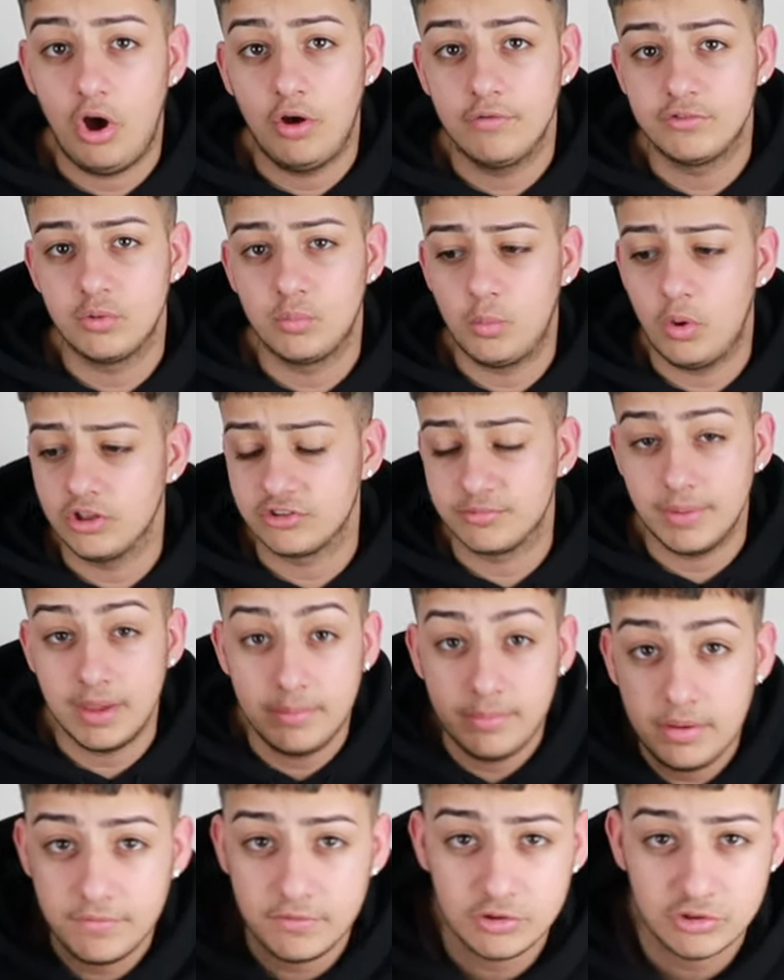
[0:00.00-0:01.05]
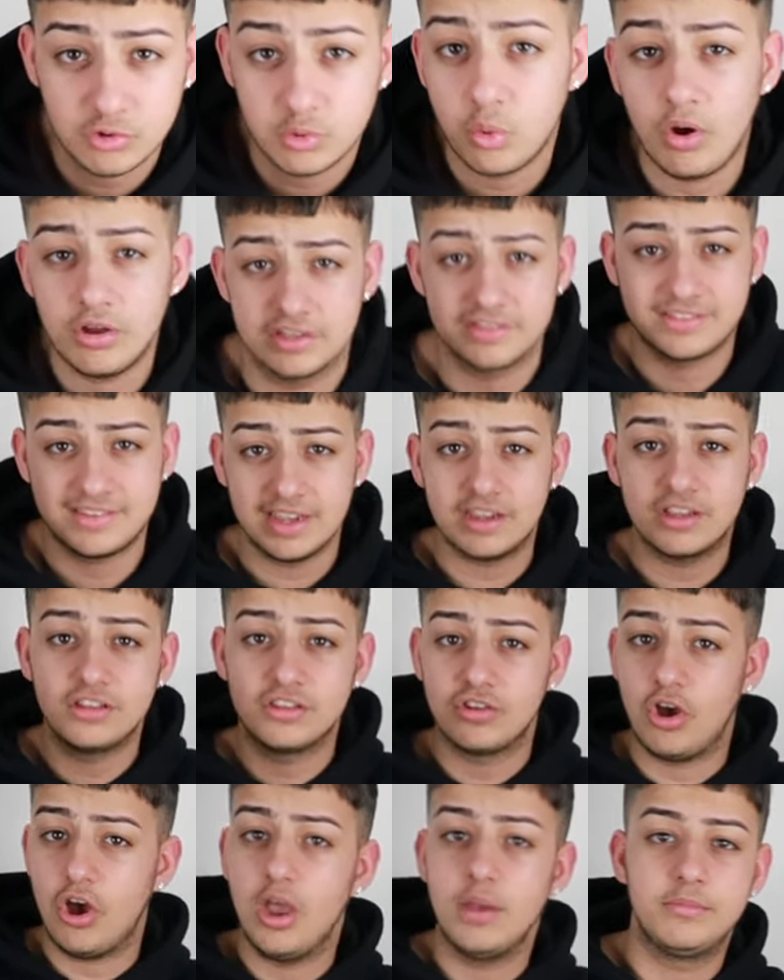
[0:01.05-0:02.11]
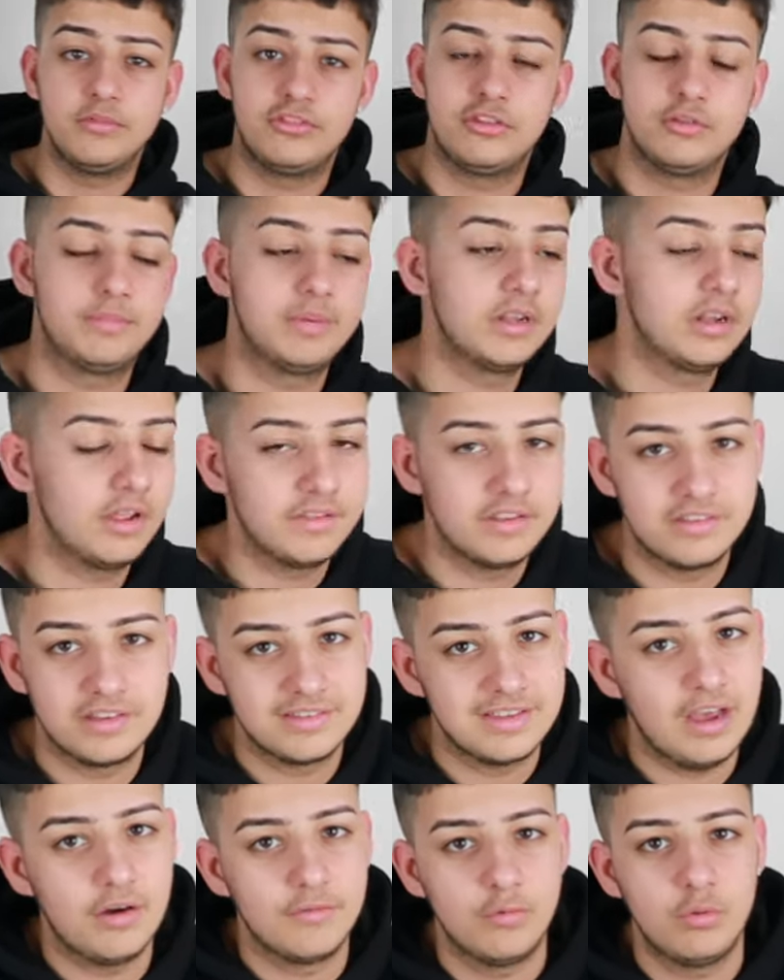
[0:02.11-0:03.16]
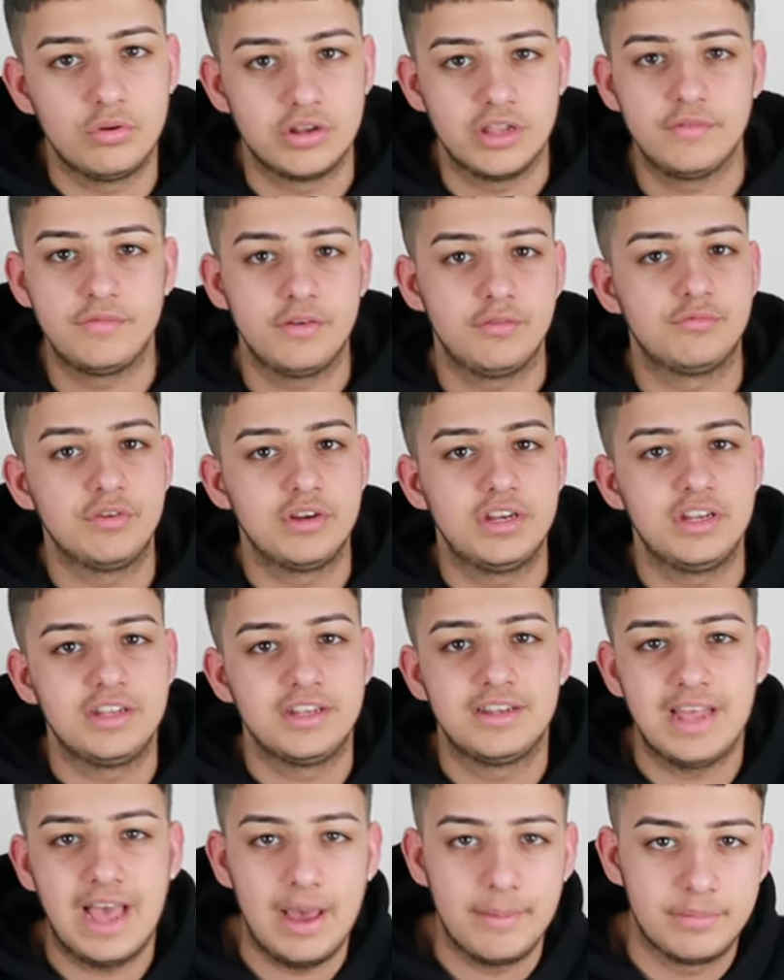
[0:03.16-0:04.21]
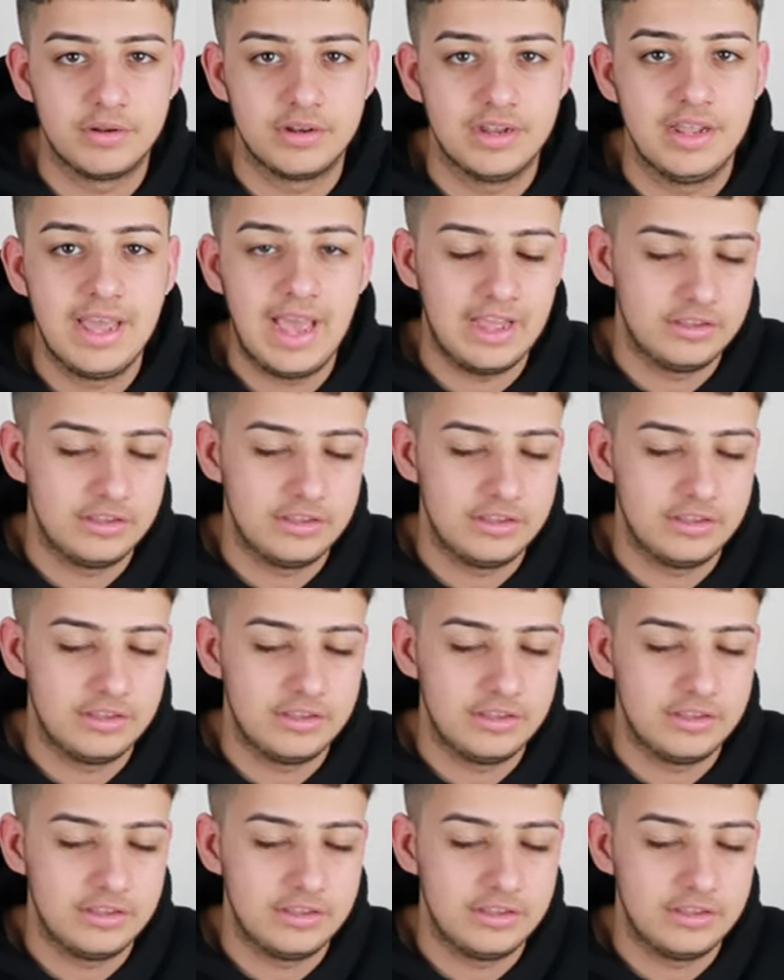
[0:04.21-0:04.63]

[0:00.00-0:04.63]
After once, maybe even twice, second time, you should be like, this is out of order, if it really did happen